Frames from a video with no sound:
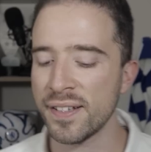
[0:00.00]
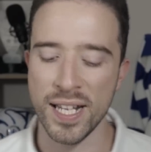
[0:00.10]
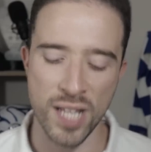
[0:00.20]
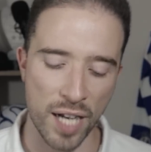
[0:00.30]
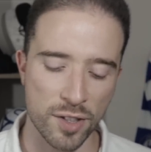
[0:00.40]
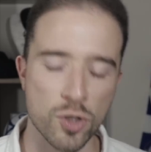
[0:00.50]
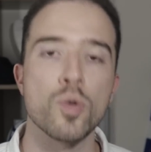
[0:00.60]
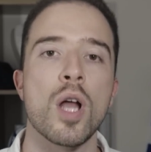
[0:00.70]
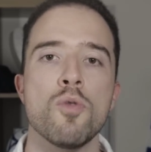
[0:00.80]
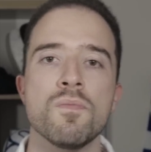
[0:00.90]
say, no, it's
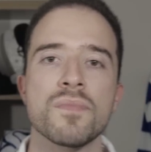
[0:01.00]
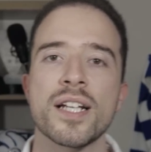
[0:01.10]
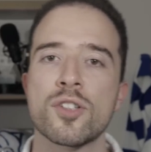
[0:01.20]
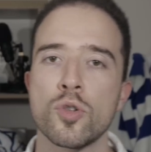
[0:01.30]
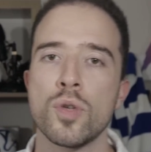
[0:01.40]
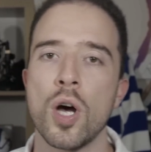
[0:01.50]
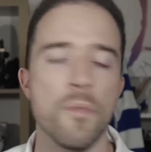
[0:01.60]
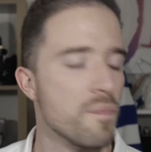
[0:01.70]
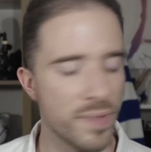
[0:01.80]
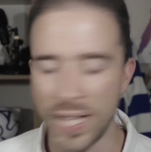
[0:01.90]
too low. It's too
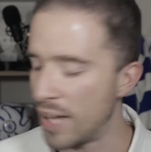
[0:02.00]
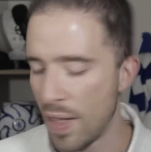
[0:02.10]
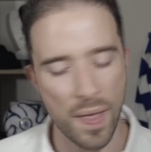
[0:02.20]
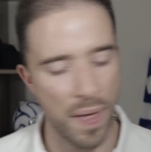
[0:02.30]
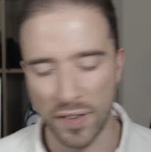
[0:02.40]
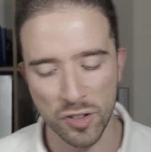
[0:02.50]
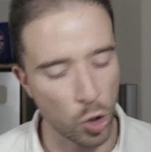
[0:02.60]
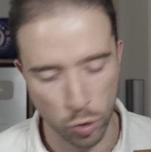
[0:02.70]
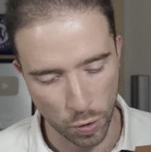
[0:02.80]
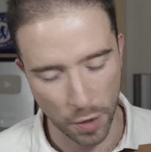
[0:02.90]
low. No, it's
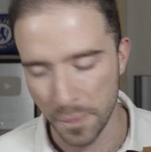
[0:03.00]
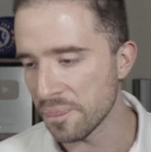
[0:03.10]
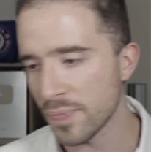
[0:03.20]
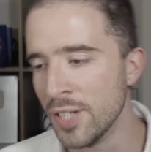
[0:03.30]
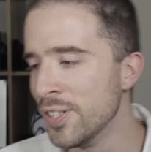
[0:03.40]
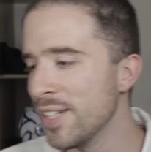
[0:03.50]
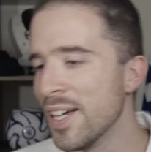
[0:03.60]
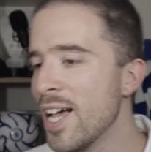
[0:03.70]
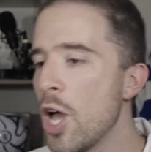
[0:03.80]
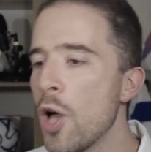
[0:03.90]
not too low.
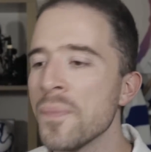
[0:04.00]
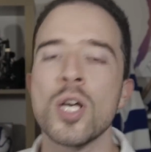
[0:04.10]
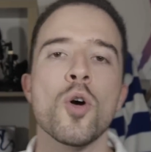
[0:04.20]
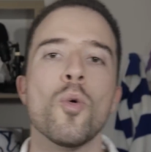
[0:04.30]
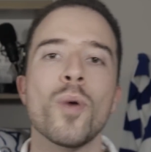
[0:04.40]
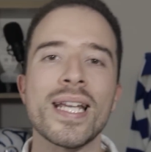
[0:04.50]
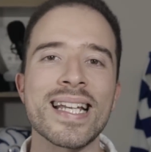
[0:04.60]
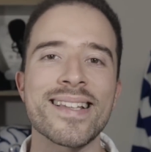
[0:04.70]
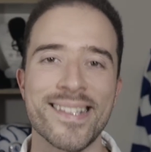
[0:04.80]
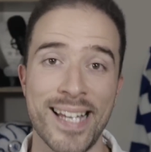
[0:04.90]
We
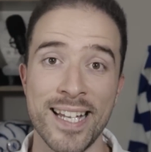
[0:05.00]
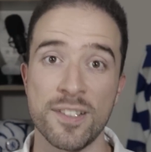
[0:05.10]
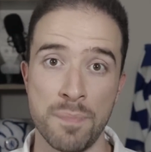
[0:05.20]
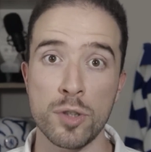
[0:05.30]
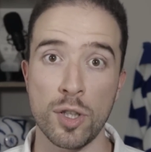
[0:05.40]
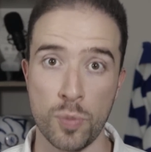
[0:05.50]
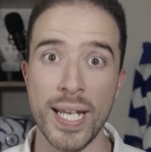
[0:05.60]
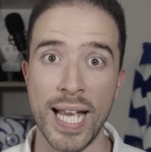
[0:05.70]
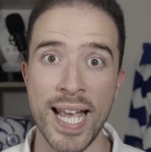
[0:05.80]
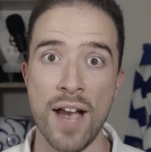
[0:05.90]
need to take as much as we
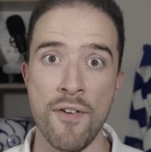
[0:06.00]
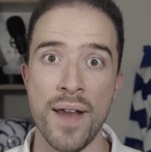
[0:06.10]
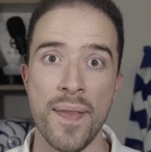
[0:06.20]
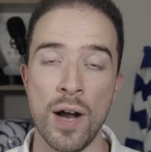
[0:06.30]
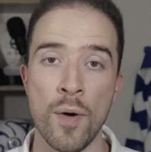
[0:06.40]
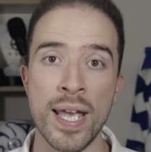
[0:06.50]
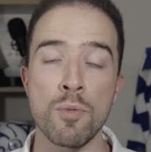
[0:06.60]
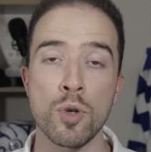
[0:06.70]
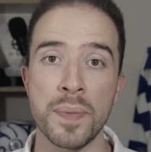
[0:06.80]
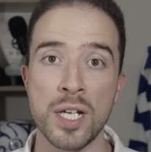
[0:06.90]
can get right now.
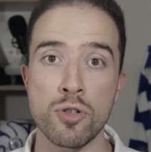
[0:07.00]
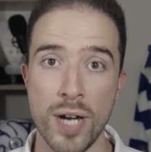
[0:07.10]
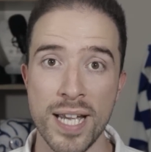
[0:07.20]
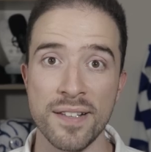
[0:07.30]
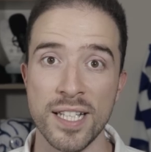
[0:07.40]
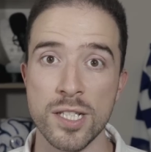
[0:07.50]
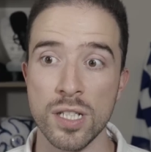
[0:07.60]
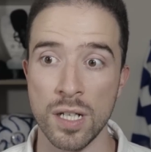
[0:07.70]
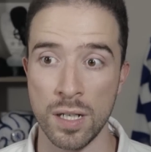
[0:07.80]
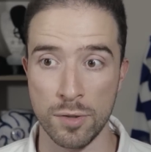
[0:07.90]
It would be crazy
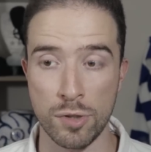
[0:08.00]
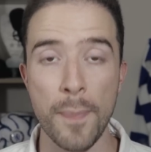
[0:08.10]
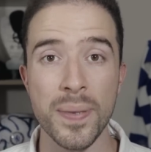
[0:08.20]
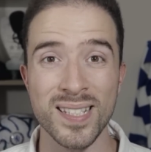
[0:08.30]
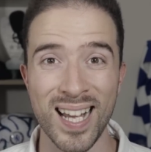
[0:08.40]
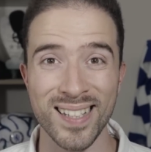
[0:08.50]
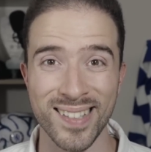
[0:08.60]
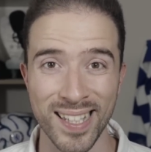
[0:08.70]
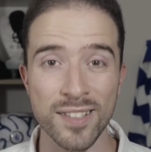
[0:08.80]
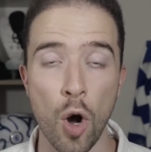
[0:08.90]
to
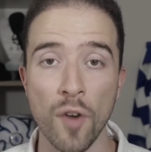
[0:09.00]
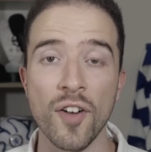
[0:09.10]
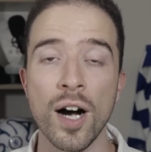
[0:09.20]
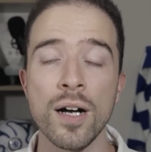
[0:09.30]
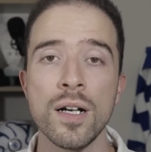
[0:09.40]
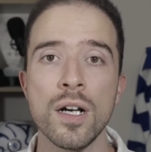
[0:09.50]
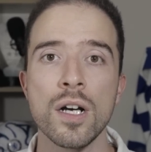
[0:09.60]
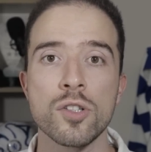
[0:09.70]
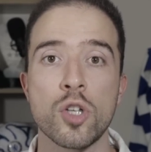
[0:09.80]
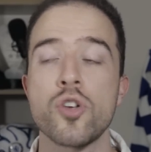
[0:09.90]
jeopardize this offer
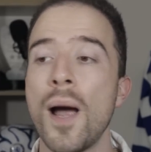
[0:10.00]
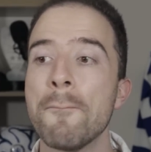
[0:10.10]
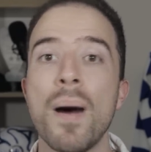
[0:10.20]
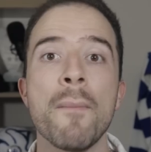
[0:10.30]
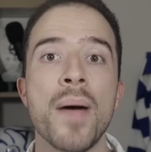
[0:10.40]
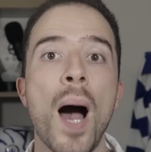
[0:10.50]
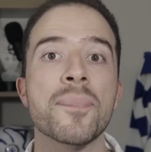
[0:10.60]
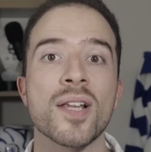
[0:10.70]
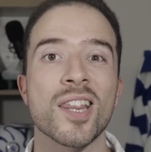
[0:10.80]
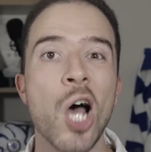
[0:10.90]
to try and bump it
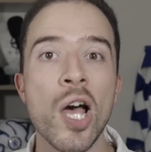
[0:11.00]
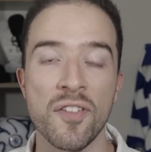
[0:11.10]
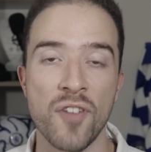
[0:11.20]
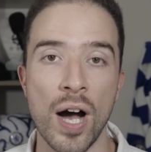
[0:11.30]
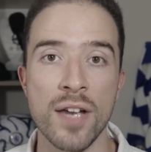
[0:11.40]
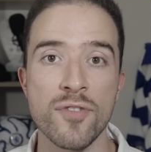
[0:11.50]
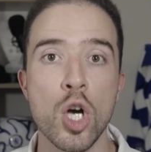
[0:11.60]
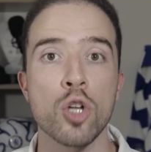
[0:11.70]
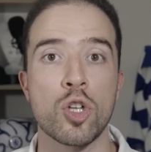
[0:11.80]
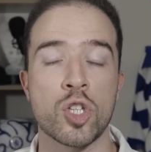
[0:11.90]
up to 35,
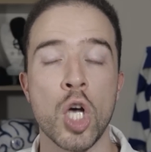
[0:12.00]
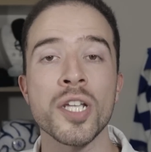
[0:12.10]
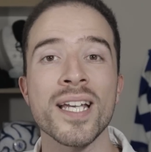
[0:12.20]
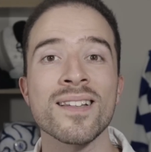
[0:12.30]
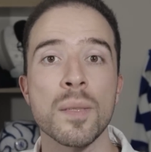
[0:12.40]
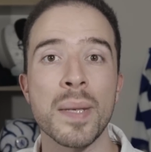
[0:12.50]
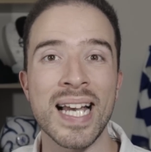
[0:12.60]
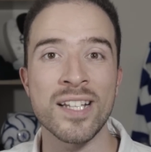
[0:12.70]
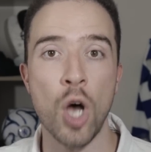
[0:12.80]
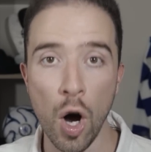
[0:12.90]
to turn Inter
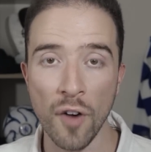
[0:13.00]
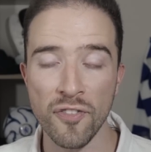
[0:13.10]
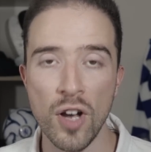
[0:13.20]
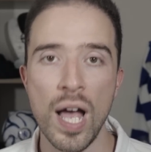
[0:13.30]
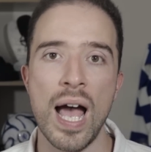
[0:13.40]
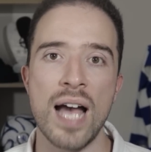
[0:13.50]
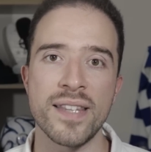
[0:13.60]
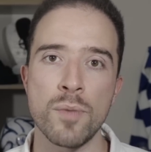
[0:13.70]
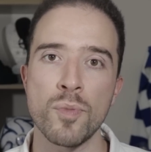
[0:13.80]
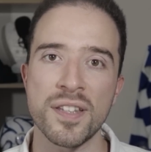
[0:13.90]
Milan off,
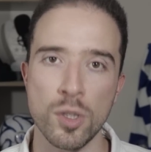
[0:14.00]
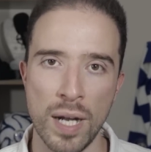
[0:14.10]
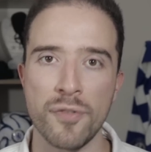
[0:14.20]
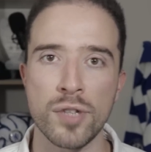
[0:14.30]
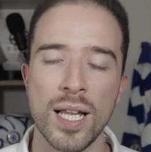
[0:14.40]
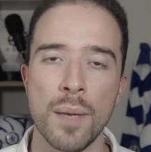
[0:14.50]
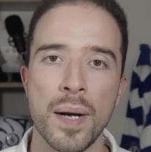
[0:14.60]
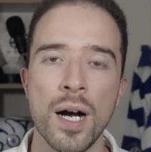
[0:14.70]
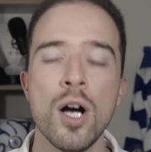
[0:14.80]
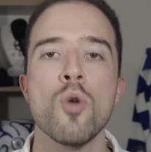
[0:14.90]
and then we still have
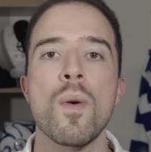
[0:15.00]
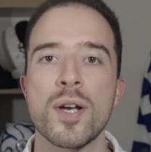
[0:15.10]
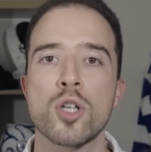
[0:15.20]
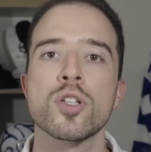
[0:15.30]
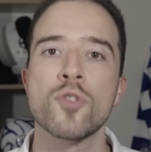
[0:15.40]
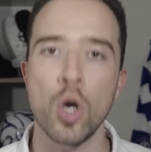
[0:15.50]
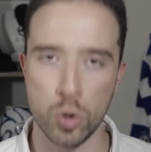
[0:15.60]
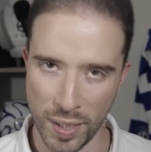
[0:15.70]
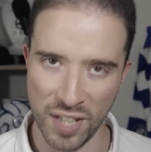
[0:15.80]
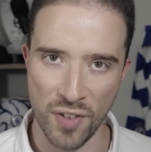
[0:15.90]
Chalobah when we could have got
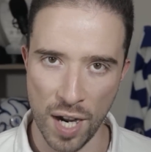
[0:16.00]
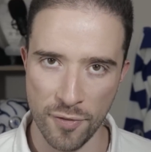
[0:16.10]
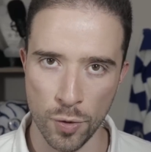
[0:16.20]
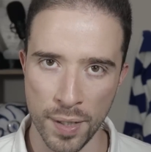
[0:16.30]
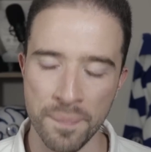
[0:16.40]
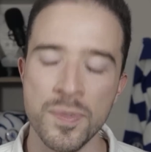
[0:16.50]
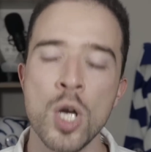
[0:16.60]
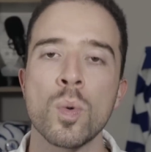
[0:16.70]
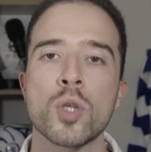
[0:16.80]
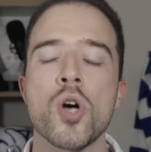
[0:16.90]
25 for him.
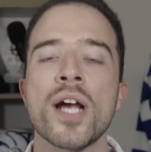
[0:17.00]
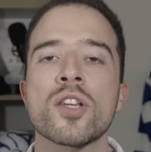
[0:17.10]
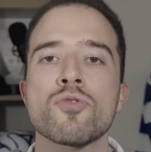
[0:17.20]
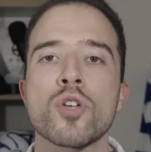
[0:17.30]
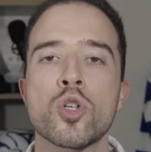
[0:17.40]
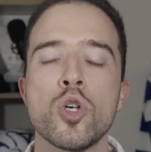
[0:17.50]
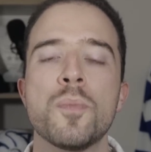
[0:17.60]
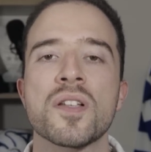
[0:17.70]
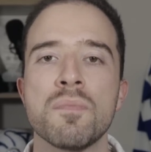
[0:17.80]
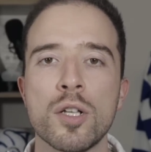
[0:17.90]
We're trying to
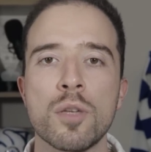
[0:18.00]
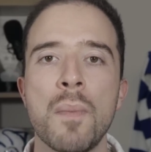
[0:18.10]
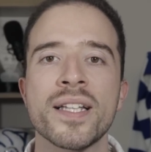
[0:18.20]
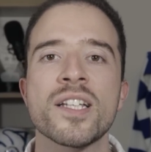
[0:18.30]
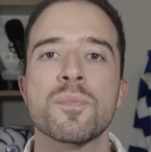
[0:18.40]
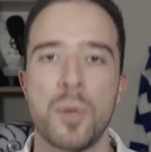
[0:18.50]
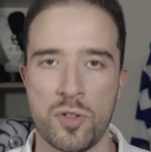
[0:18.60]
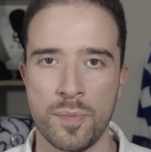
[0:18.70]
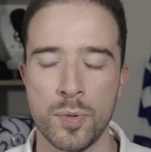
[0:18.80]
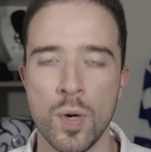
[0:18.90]
recoup as much money as
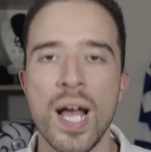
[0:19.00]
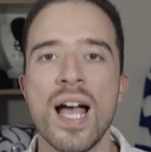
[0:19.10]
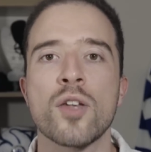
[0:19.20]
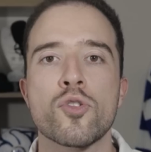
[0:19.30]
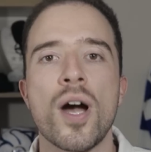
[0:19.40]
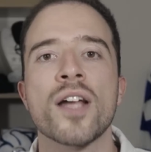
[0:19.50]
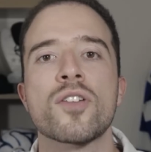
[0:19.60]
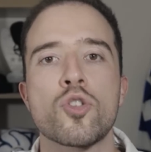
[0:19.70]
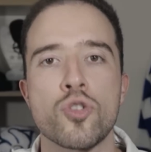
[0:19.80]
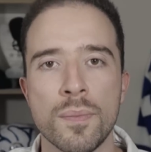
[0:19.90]
possible and trying
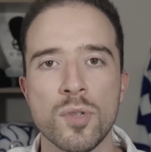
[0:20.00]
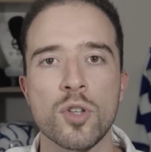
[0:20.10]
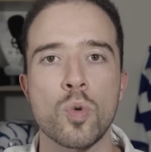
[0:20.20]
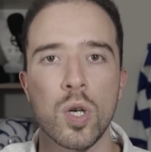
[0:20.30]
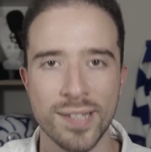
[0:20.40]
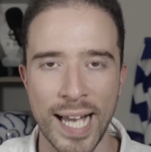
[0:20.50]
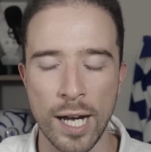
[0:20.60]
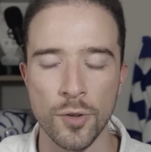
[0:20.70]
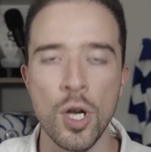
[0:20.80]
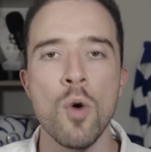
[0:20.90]
to trim the squad
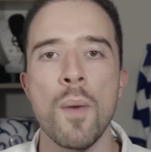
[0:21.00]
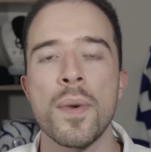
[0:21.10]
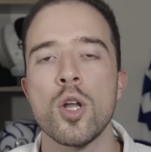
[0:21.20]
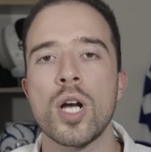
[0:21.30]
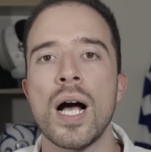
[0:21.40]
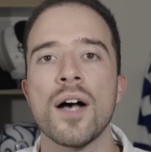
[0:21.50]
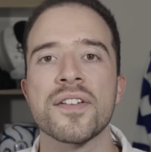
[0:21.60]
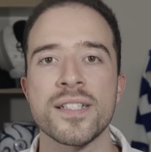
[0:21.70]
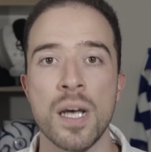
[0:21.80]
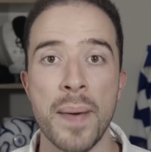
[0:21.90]
down. When we look at our
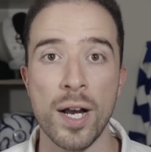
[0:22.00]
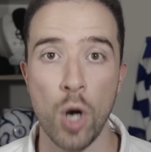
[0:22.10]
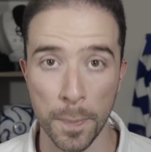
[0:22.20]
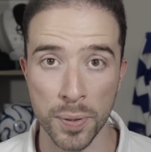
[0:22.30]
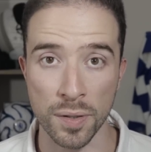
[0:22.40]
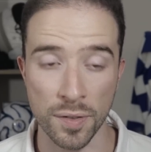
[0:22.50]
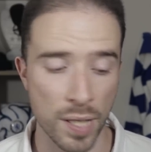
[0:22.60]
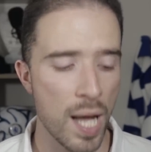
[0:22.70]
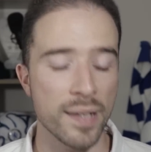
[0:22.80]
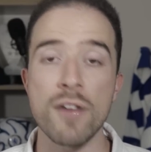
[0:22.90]
centre-back
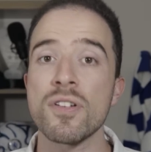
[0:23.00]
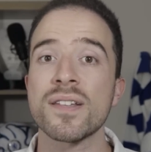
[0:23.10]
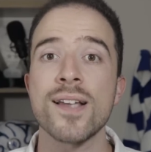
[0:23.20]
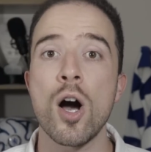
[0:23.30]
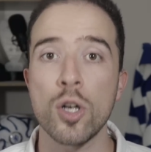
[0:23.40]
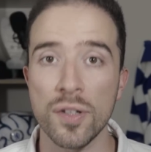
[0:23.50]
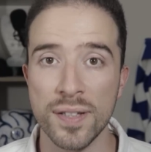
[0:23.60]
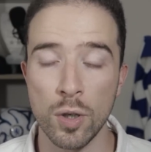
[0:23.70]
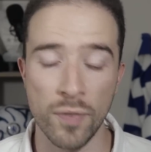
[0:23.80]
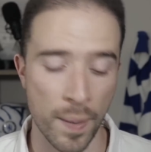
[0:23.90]
options, there is Thiago
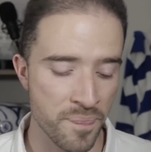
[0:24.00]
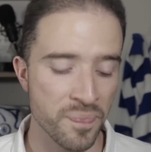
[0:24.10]
Silva,